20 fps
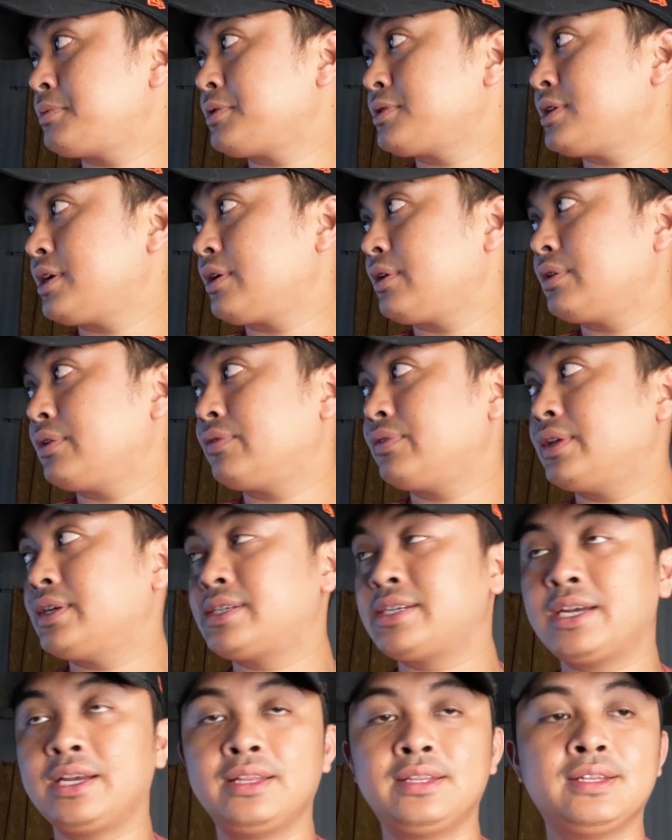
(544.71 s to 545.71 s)
per second of the
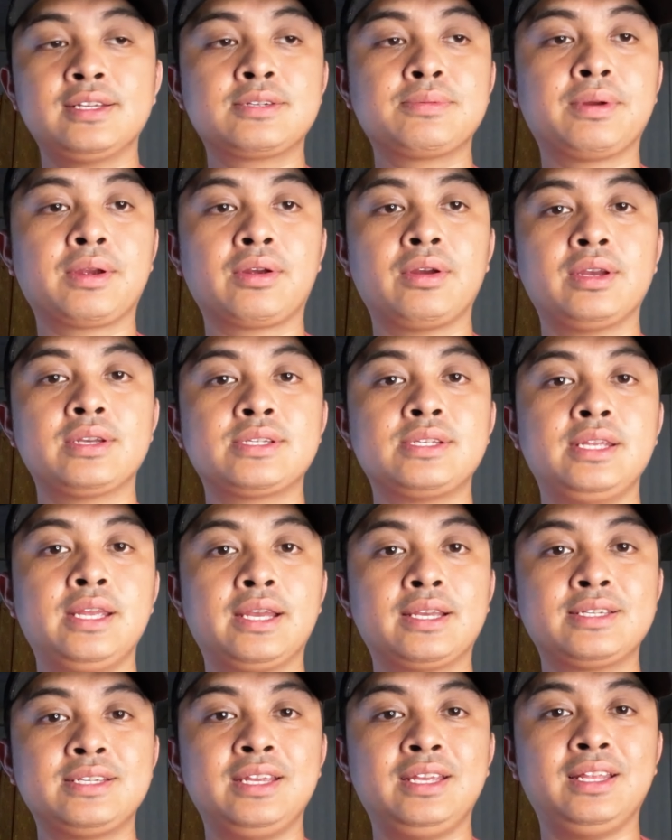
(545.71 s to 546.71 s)
Sandisk MicroSD
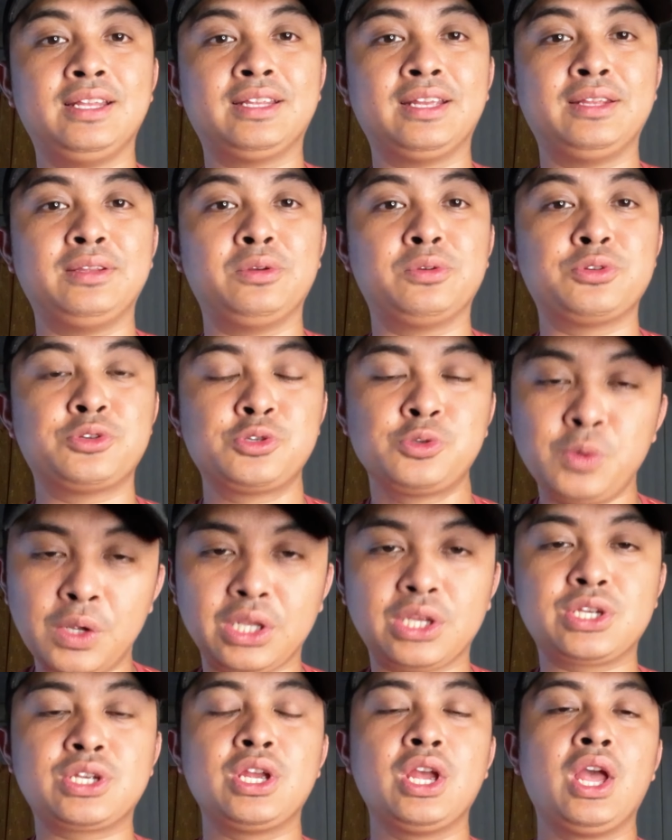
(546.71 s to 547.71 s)
XC Nintendo
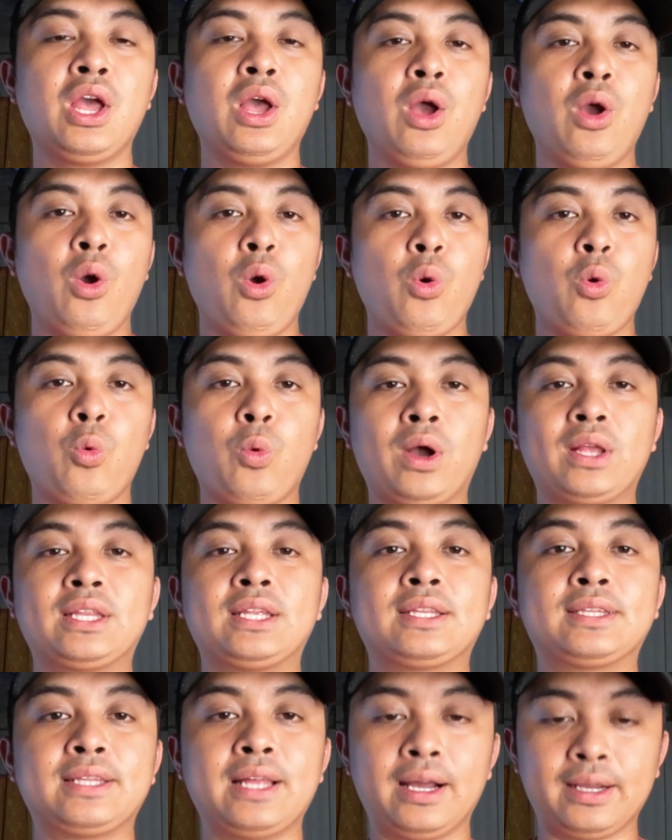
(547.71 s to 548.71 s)
Switch. What
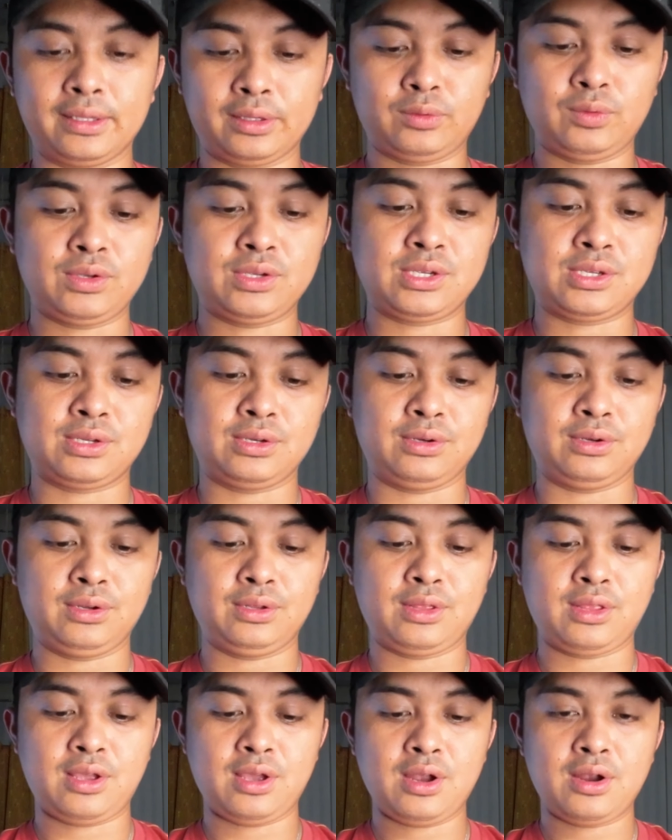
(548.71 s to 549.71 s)
a tongue twister
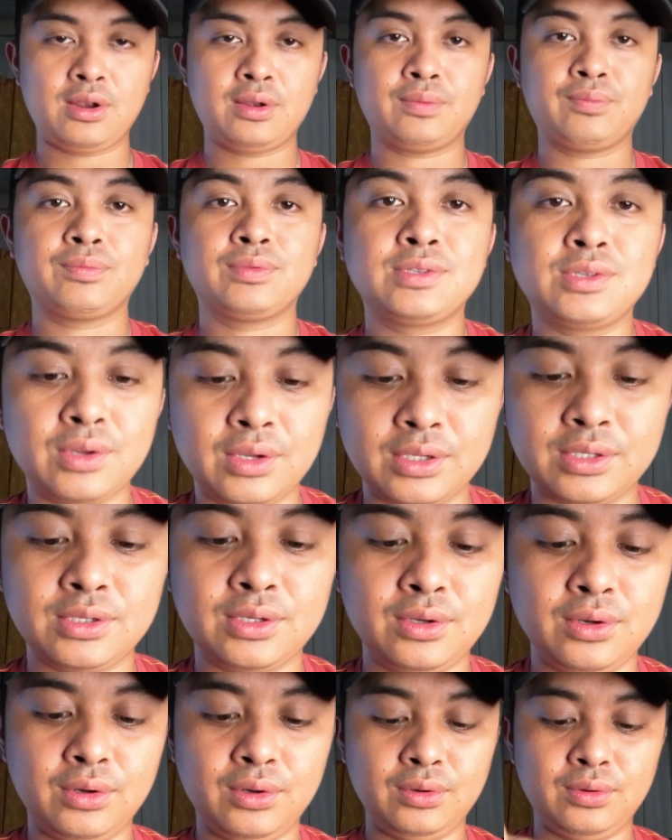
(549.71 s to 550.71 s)
there. So let's
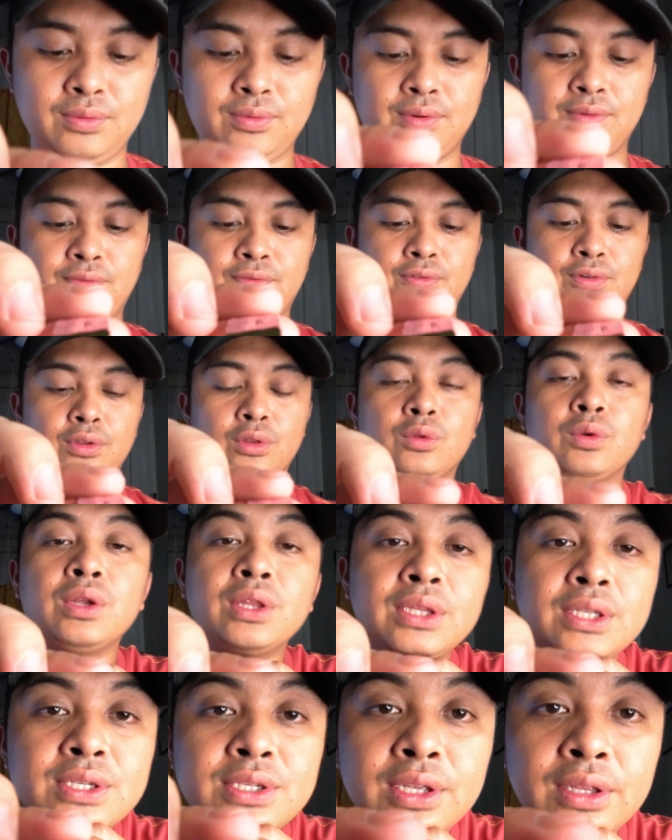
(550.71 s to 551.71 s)
go for
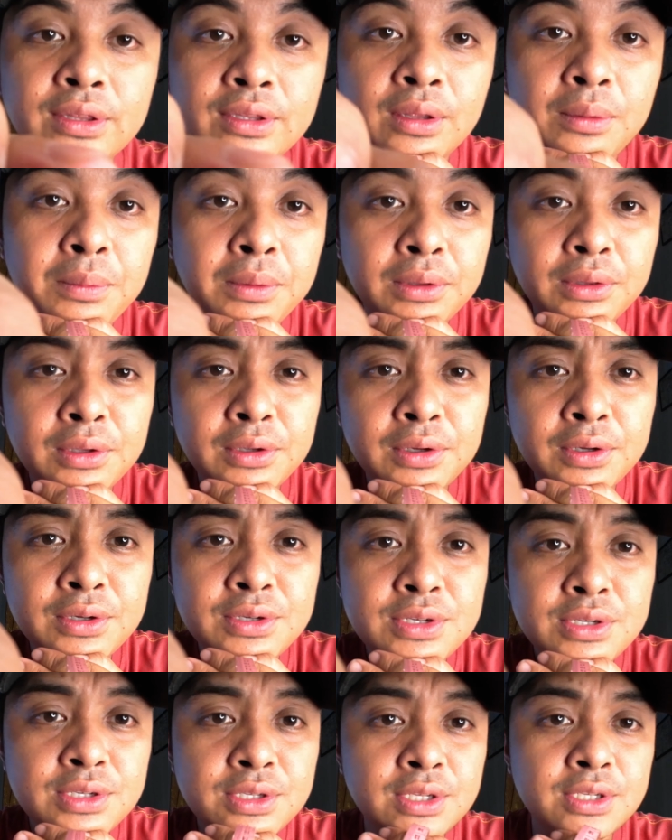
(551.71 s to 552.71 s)
20
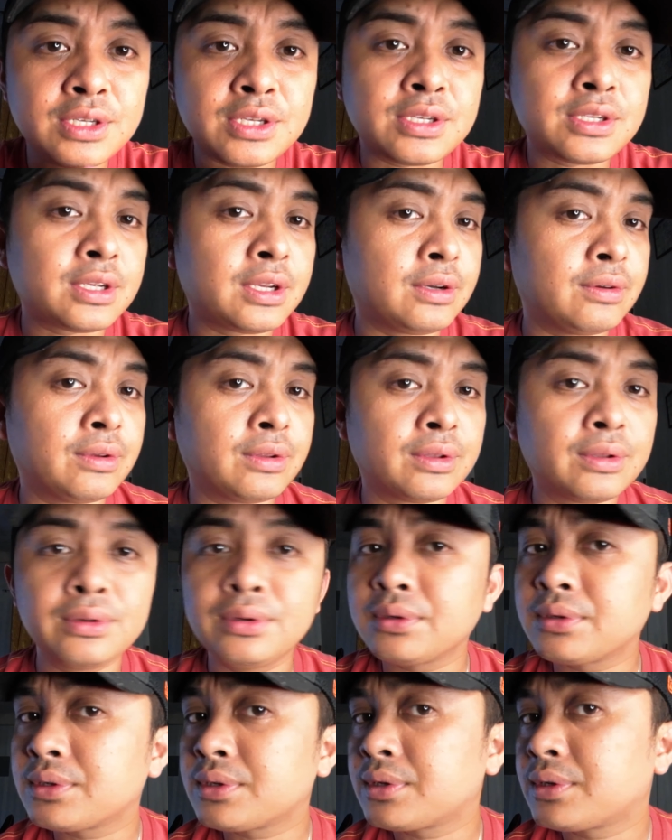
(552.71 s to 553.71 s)
centimeters. This is how it
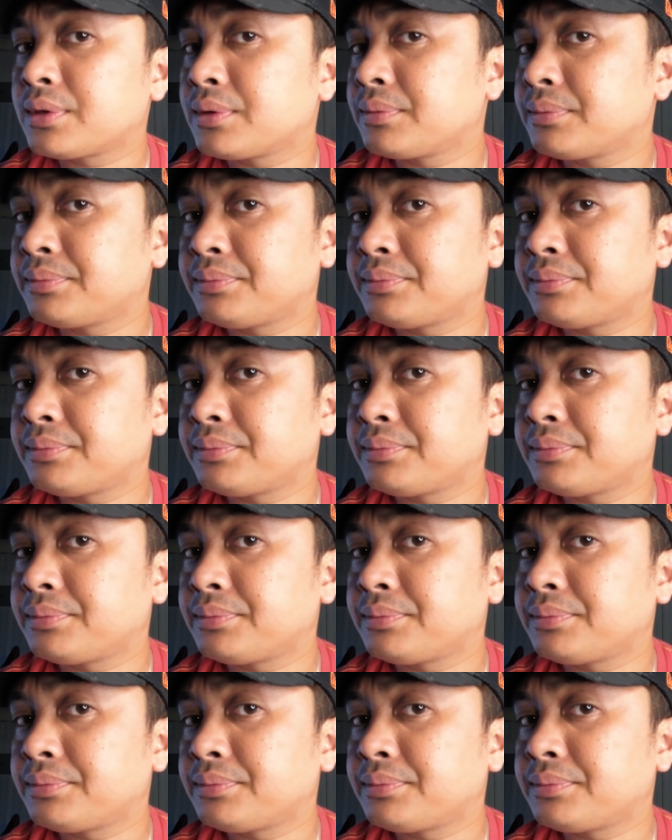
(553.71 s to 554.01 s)
looks.